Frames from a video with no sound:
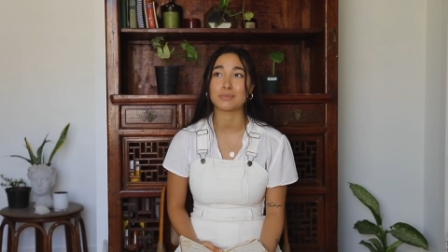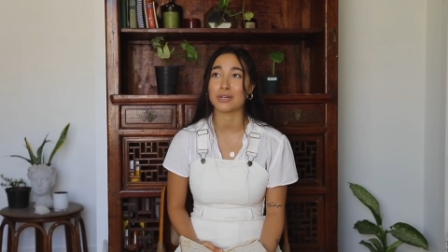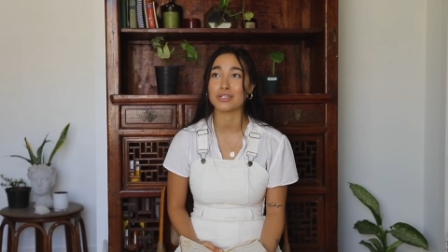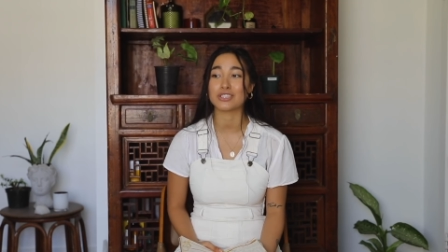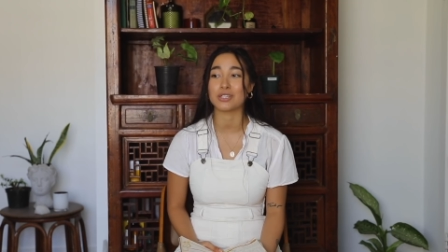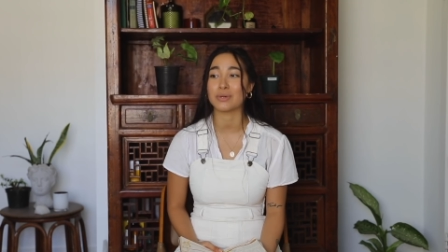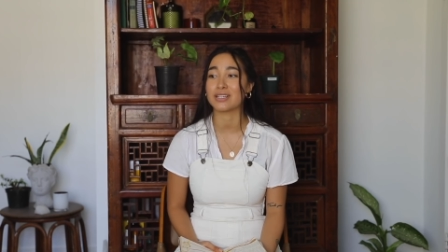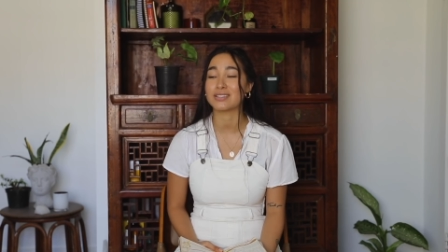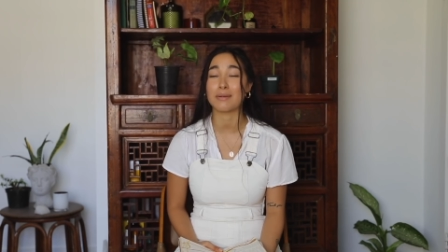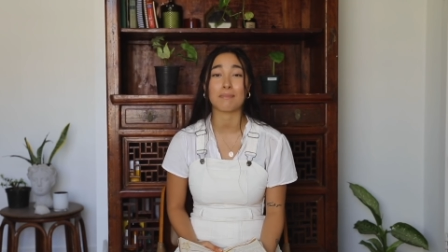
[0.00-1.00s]
spiritually
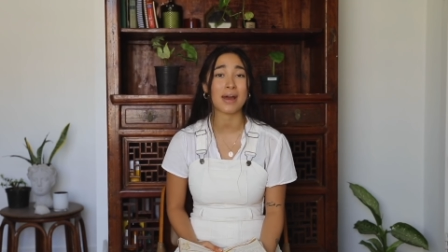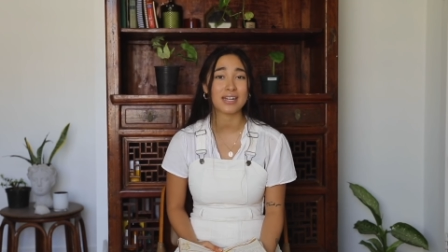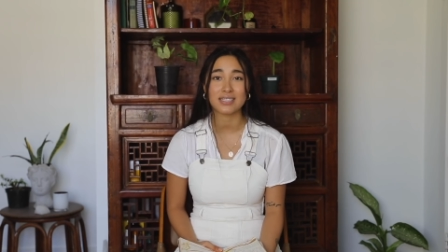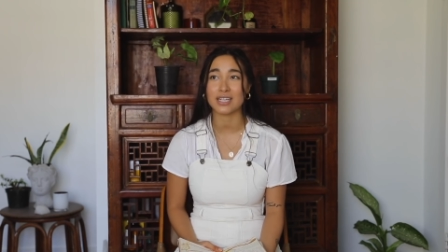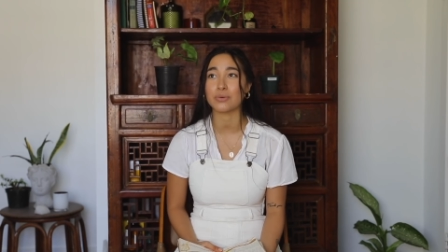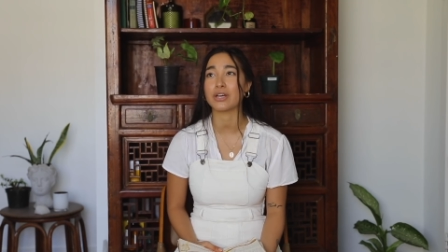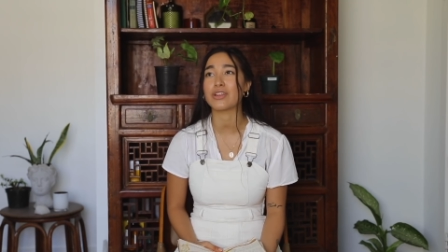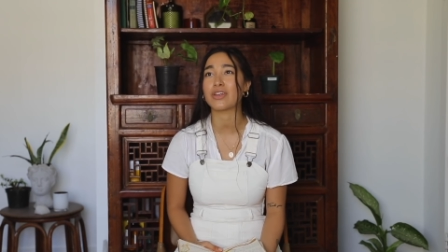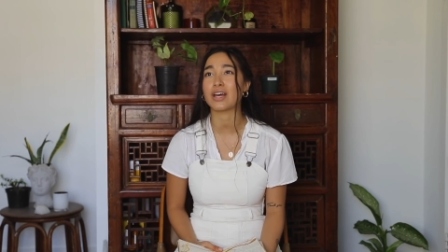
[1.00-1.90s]
with and meditate with.